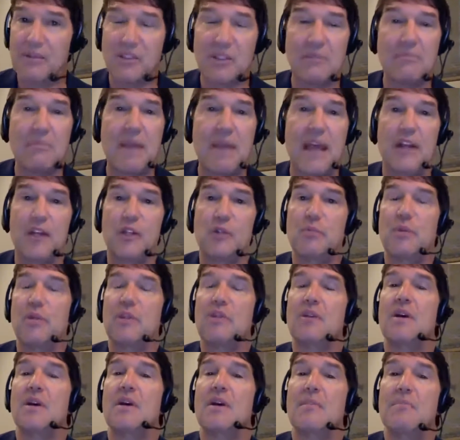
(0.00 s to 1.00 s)
or Jameson
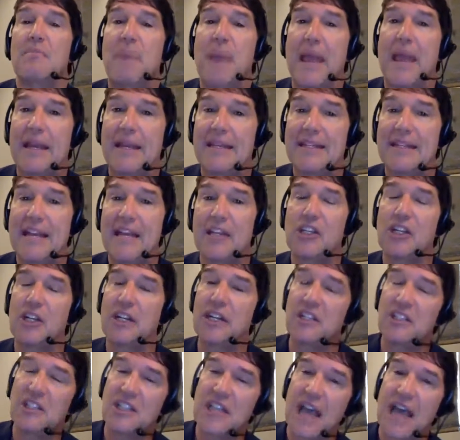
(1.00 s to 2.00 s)
Management, paying
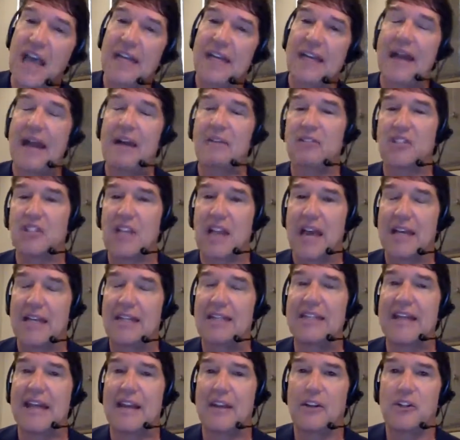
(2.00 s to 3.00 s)
attention inside and
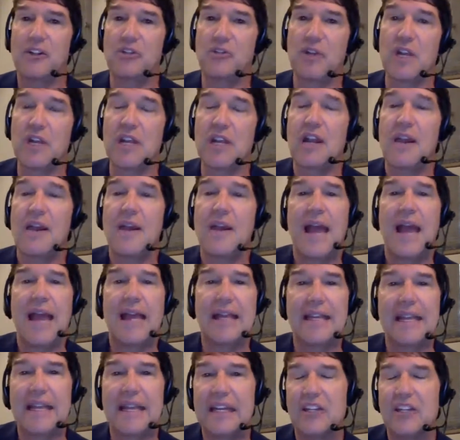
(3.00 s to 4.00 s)
outside of
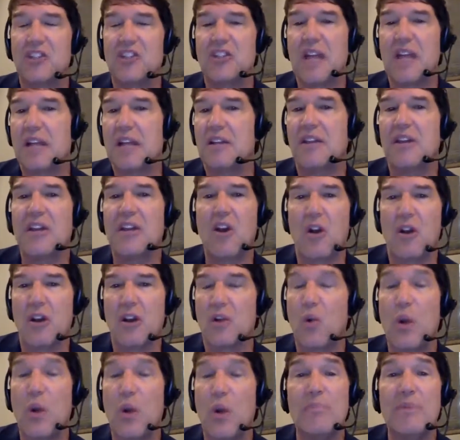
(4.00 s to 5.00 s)
dentistry, and getting state
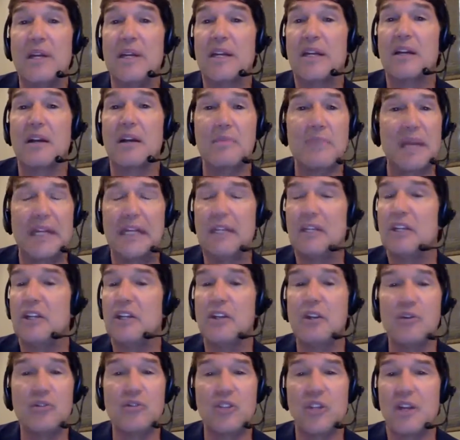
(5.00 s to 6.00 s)
of the art equipment and
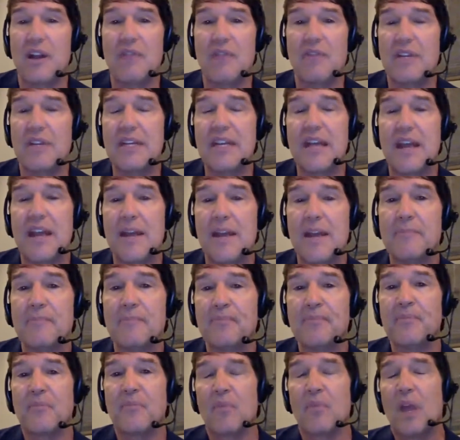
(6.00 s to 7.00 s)
committing to use it every
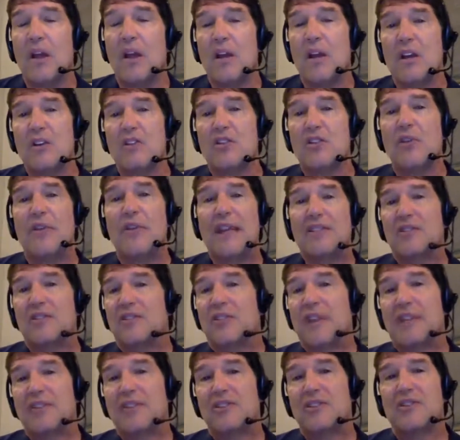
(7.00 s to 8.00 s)
day. Right.
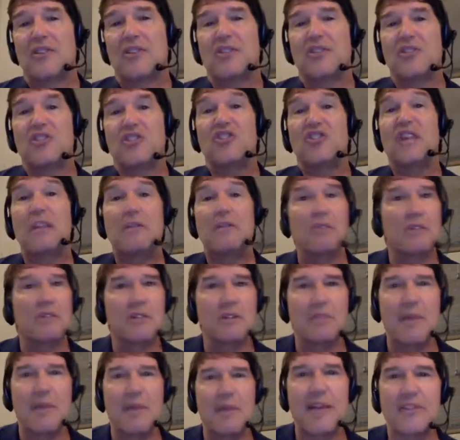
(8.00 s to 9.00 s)
So that's that's the
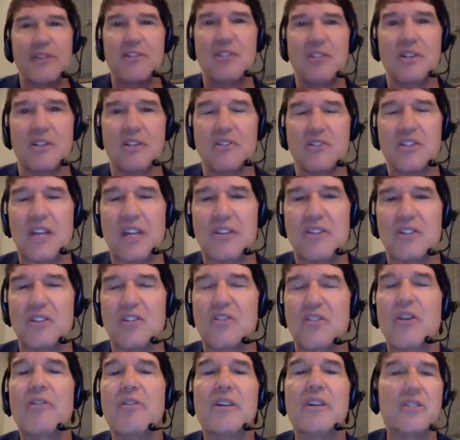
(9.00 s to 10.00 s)
secret to my
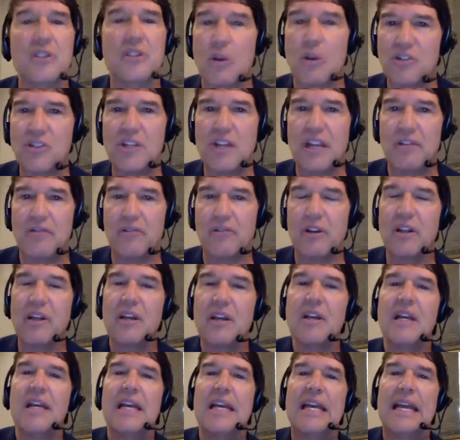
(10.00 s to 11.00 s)
success. Is there is no
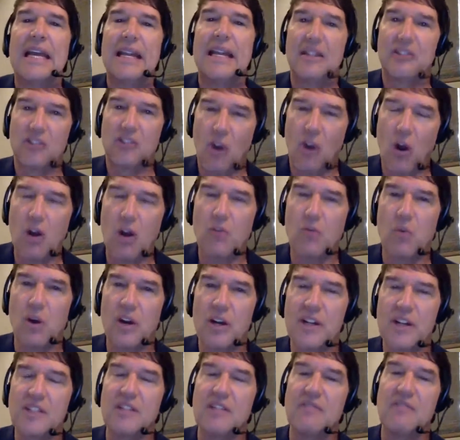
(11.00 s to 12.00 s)
secret. It is
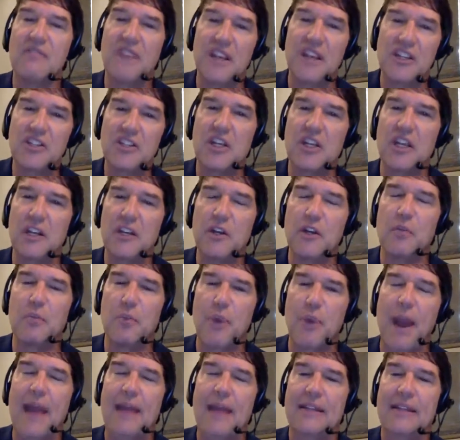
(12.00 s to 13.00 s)
hard work. It's
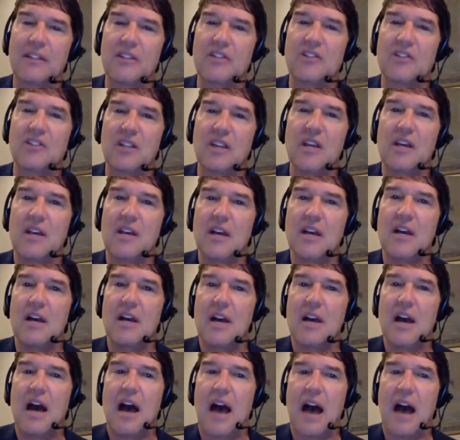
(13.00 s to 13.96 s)
investing in your practice